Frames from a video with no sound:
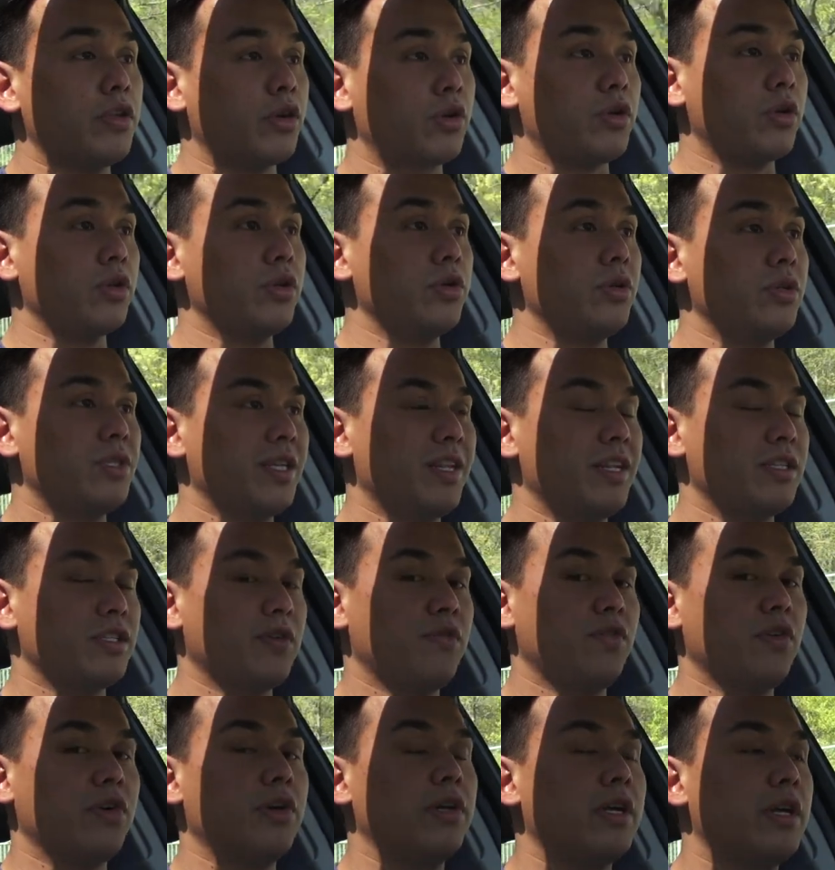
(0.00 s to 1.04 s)
in the Cruze, and it's
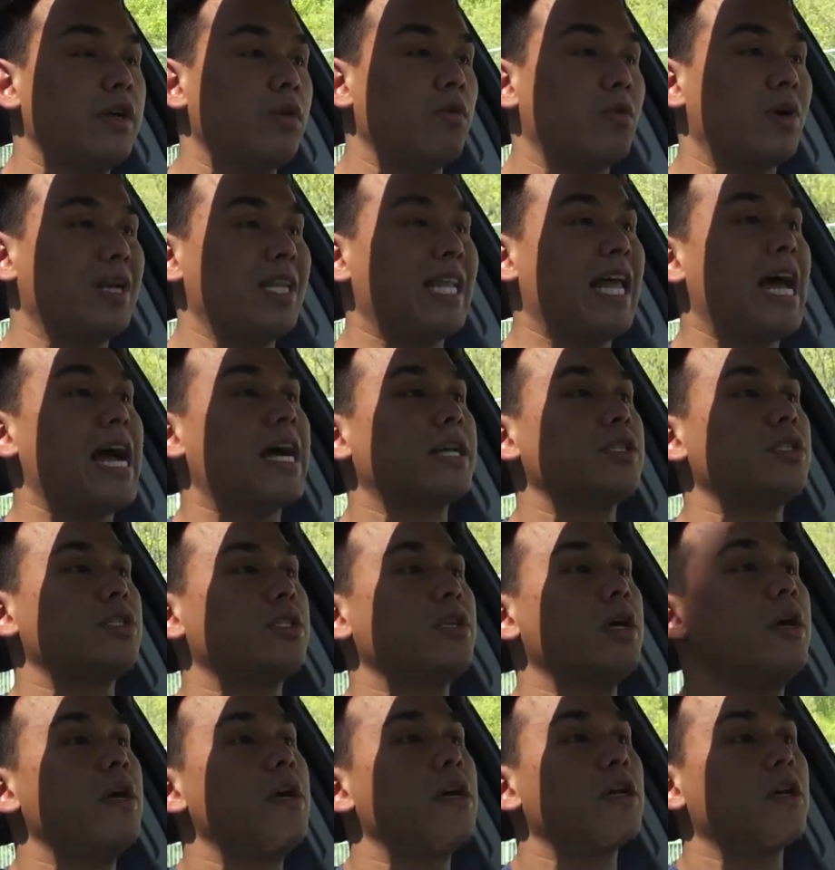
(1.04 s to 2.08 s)
a very
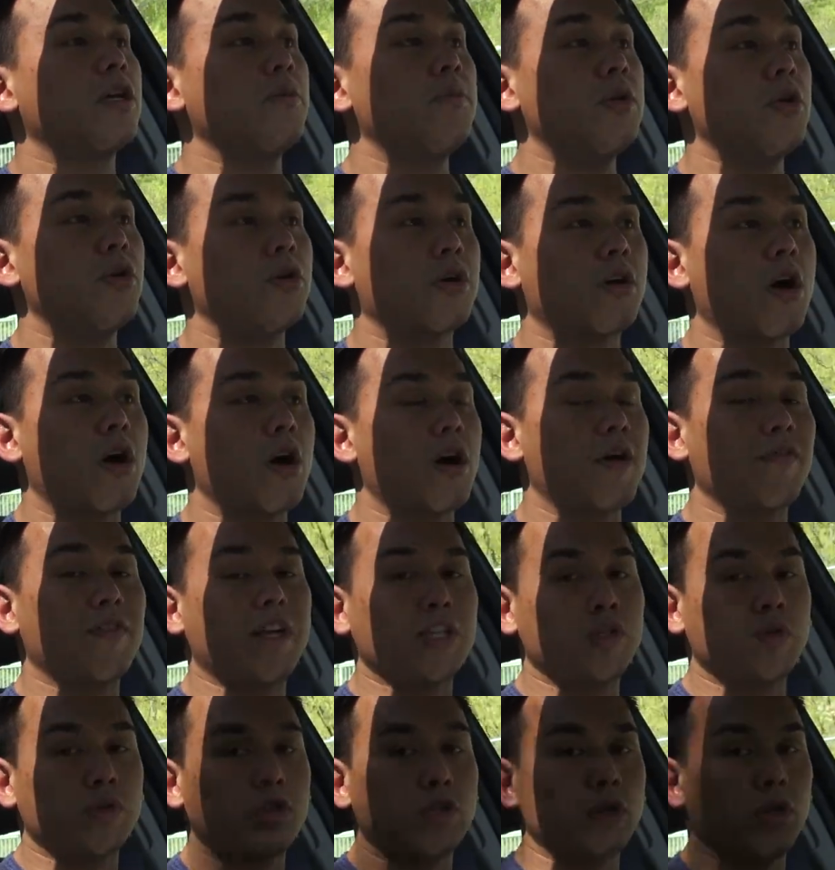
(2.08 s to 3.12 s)
relaxed commuter car if
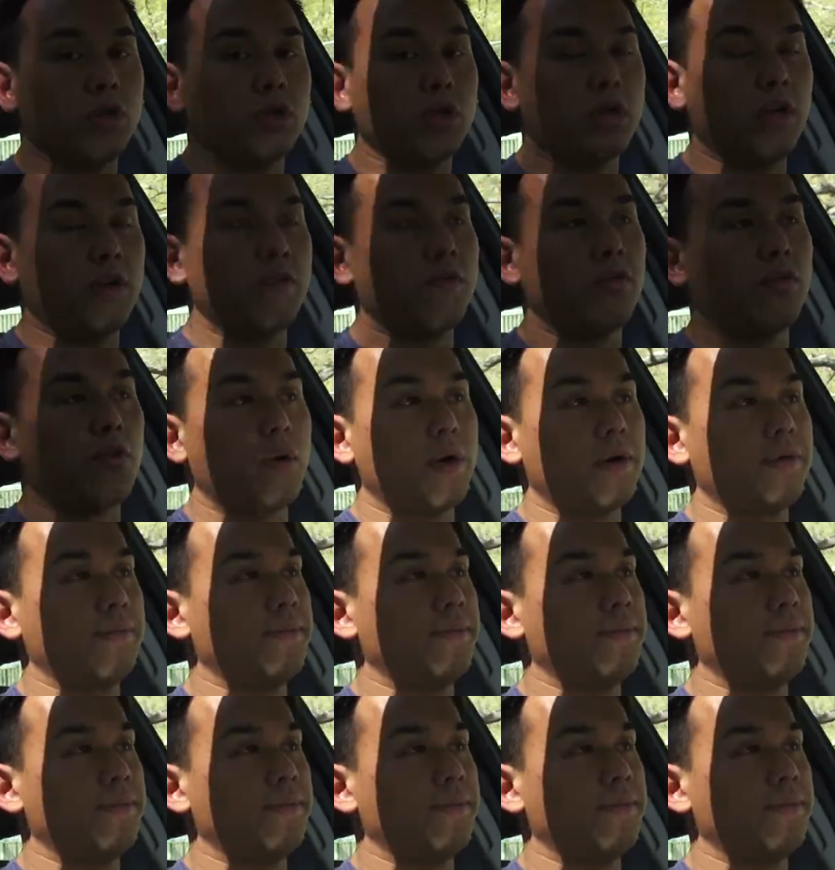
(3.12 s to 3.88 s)
that's what you're looking for.